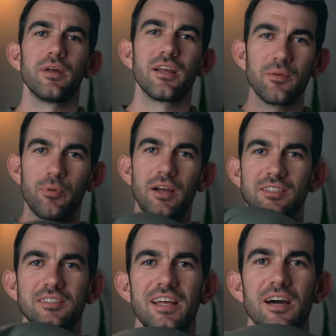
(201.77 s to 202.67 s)
but it
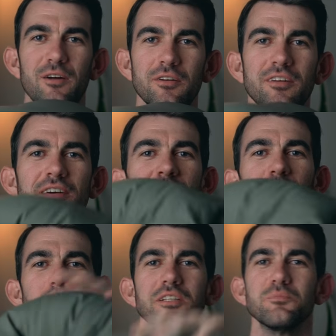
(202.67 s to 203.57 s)
compresses down
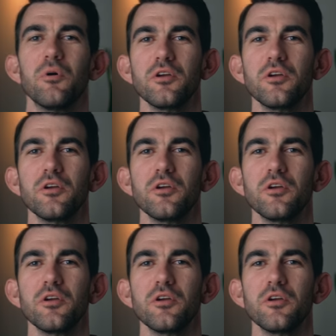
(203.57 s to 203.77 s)
quite small.